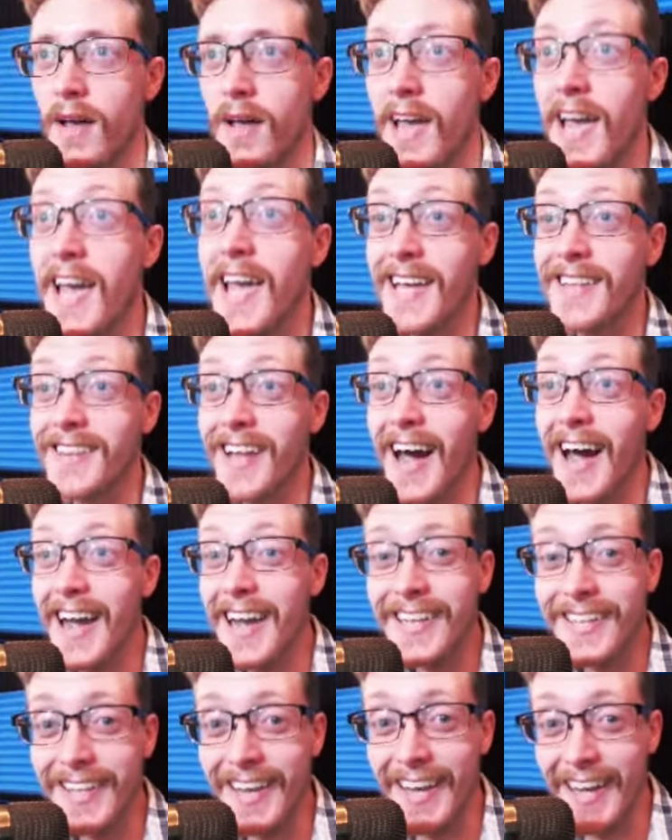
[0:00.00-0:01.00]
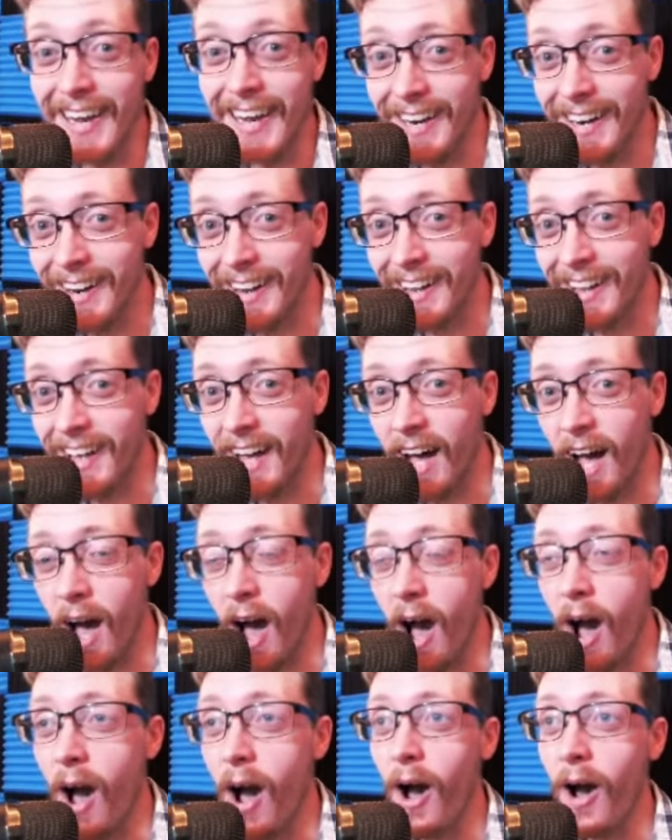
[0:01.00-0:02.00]
He liked it.
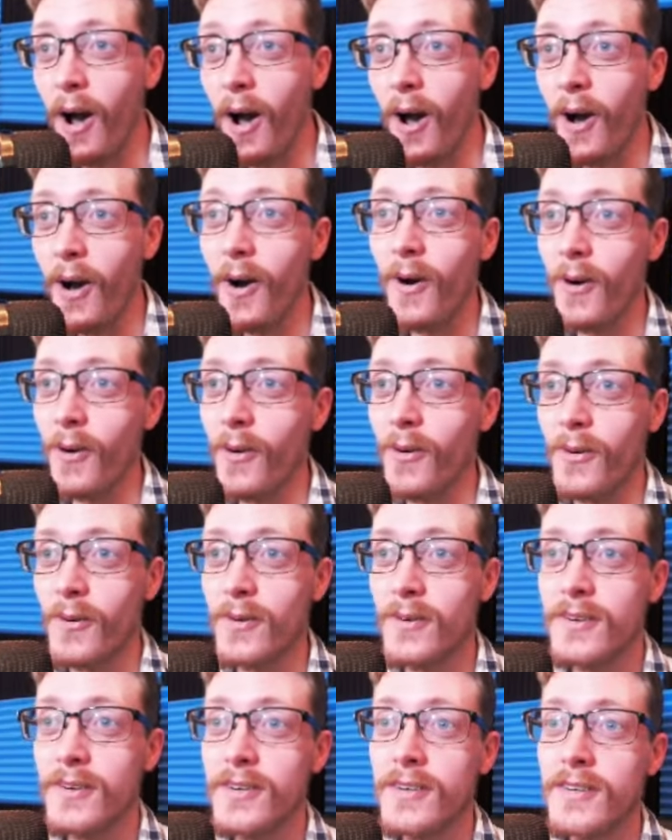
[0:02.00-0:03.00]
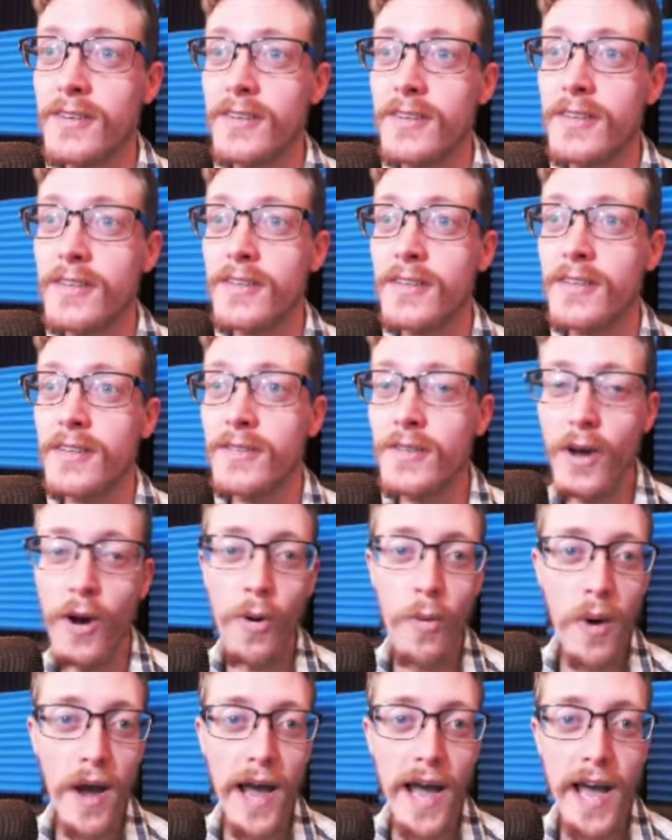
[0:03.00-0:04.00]
Oh! No
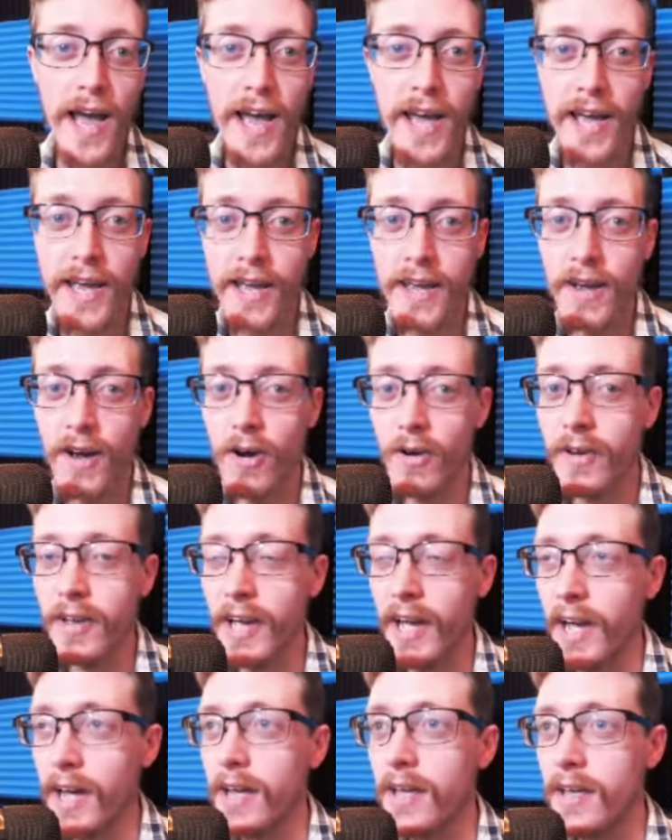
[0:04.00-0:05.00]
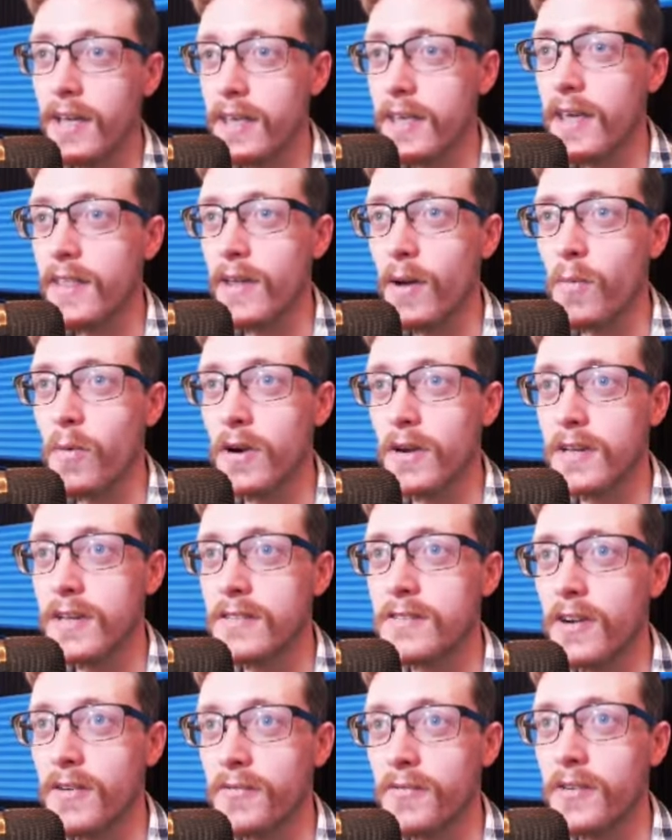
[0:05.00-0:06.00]
way! Okay, yeah, that worked. He's
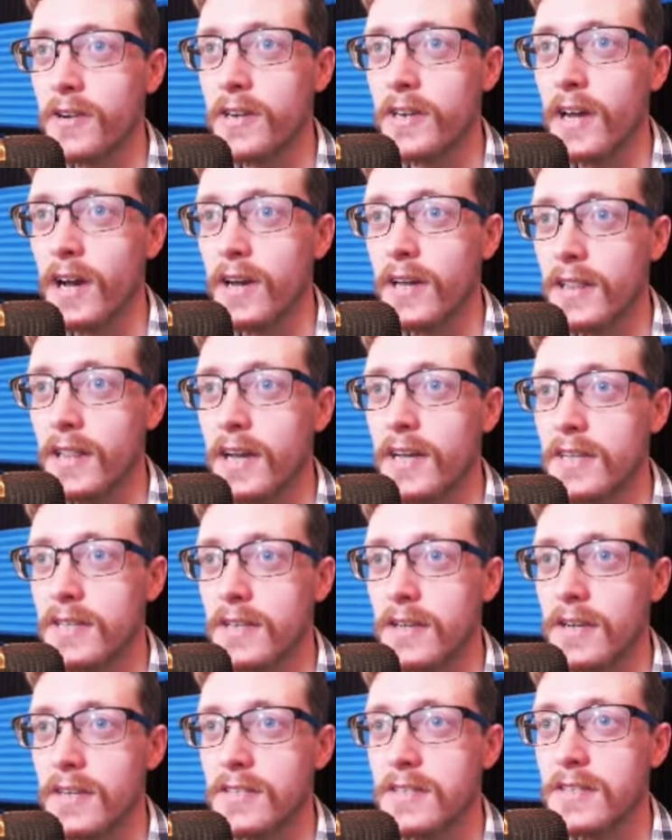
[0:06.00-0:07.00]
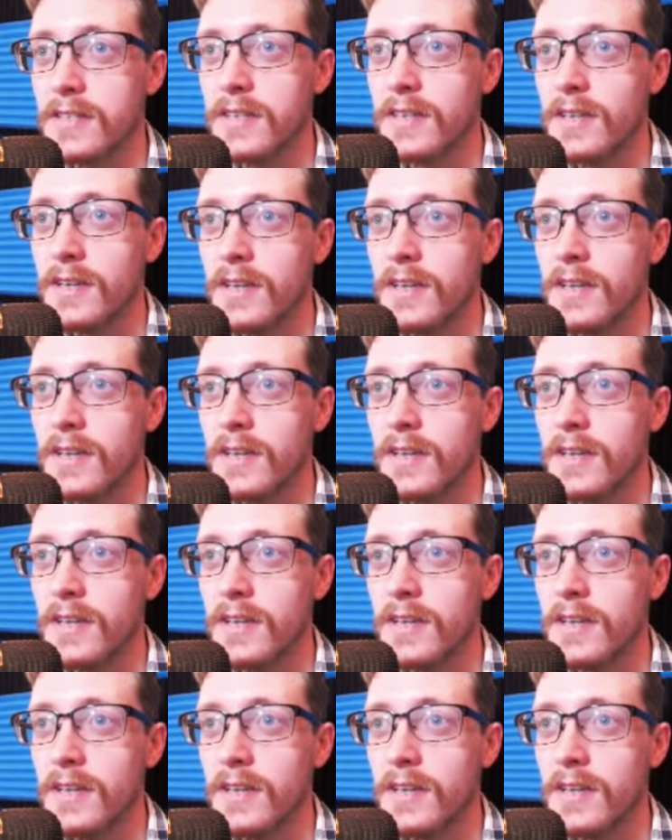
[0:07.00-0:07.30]
our friend now. He likes us.